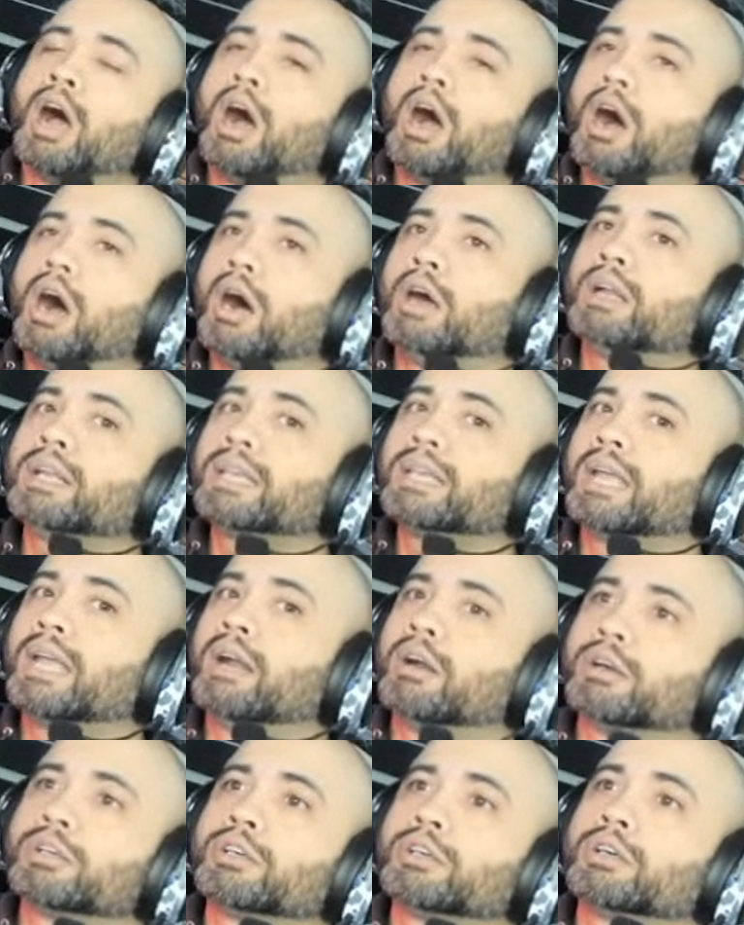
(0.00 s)
on a
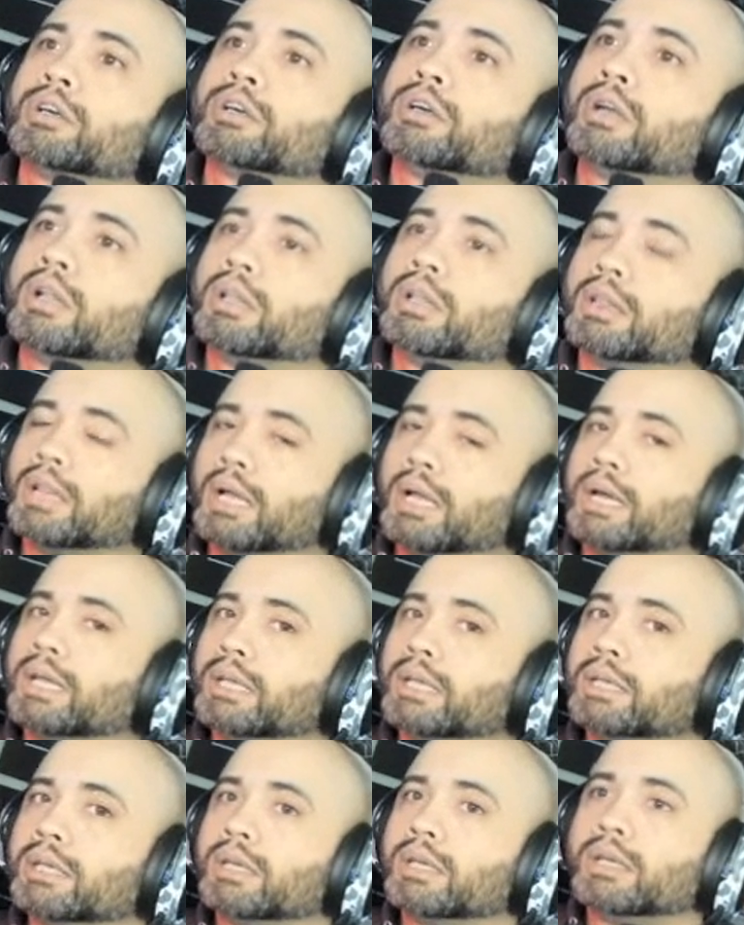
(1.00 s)
character
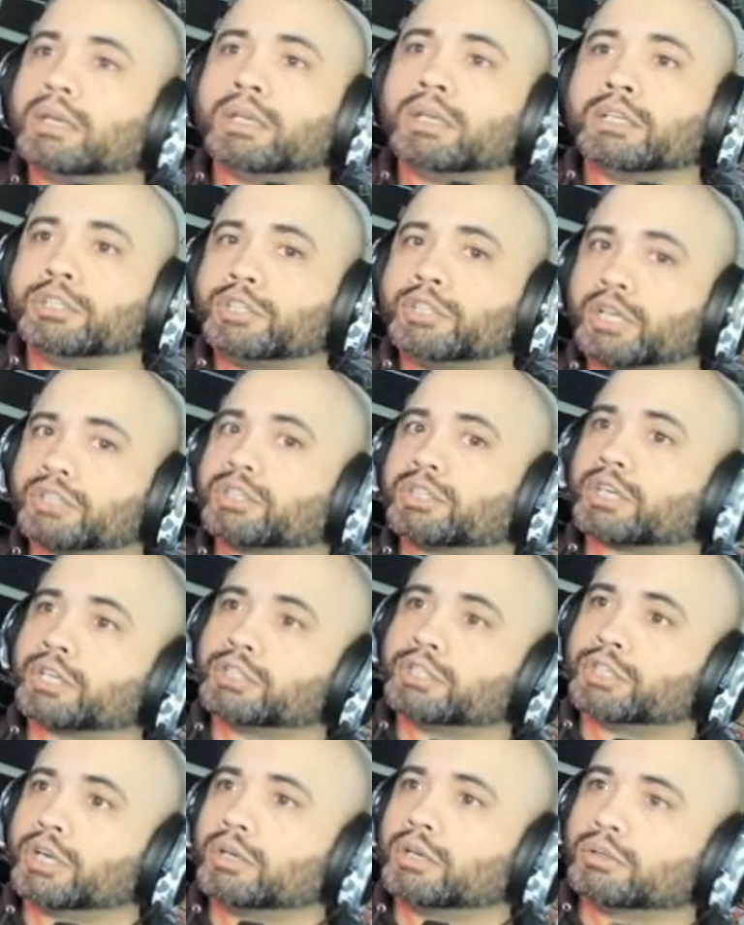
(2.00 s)
like Jessica
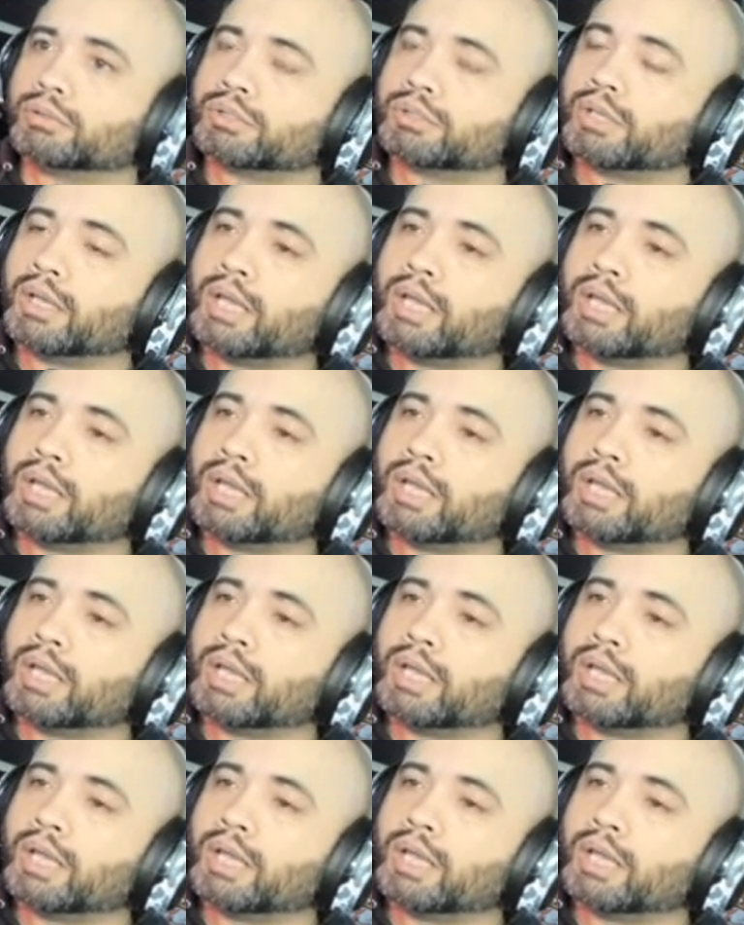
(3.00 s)
Jones.